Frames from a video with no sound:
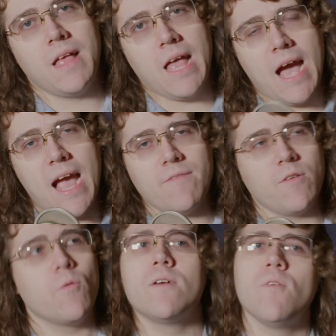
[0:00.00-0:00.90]
Hi
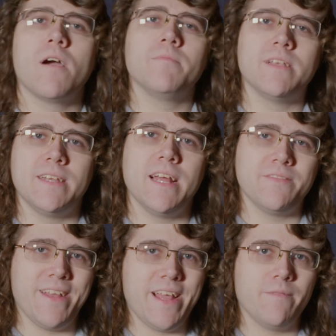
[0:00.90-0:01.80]
everyone and welcome to today's
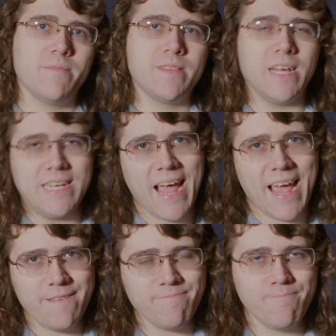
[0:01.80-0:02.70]
video.
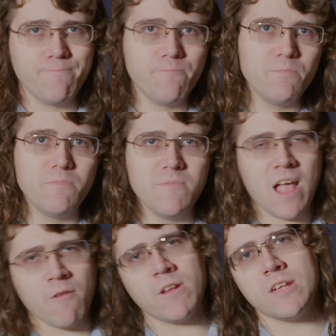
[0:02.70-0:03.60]
Today,
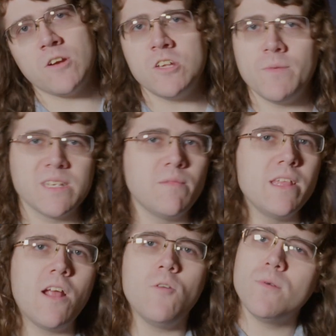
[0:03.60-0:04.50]
I wanted to talk to you about something
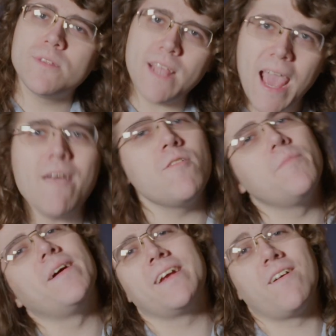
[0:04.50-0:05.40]
that almost
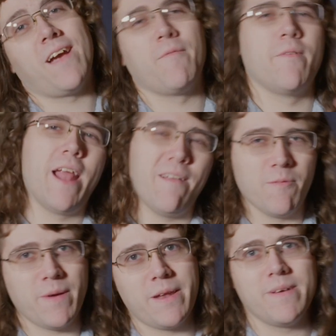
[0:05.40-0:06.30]
everybody, okay, maybe not
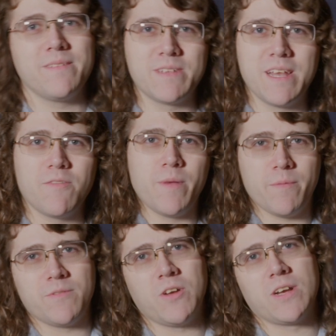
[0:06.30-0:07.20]
everybody, but different
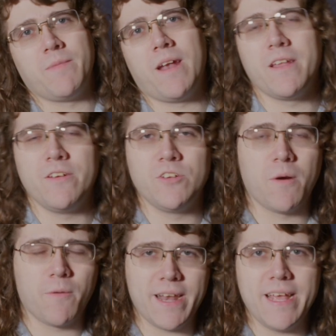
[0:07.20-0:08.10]
people have talked about on YouTube
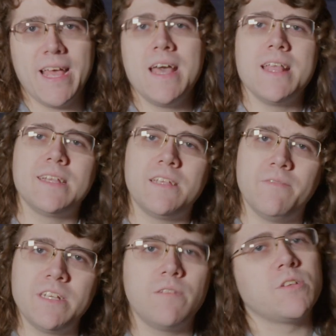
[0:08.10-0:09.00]
already, and that's
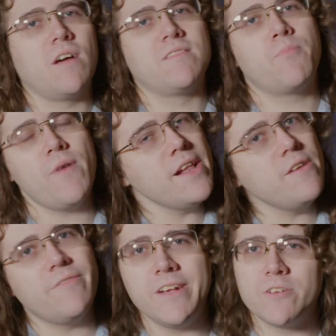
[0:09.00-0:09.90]
DaVinci Resolve's brand
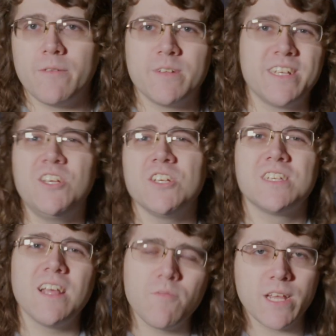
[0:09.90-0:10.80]
new feature they released just
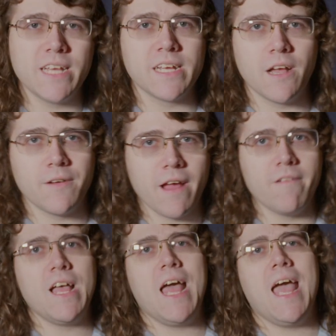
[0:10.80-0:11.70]
several days ago
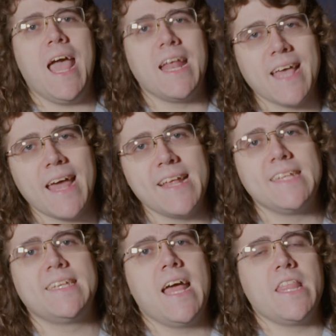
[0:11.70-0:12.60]
now, and that
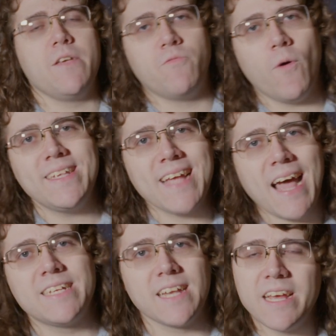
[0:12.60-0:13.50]
is the voice
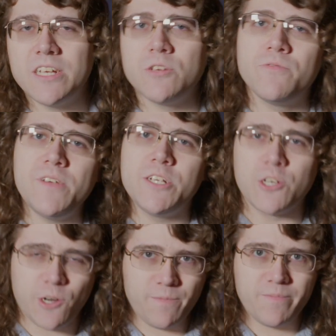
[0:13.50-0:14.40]
isolation
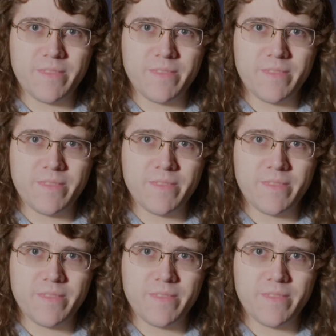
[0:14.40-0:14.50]
feature.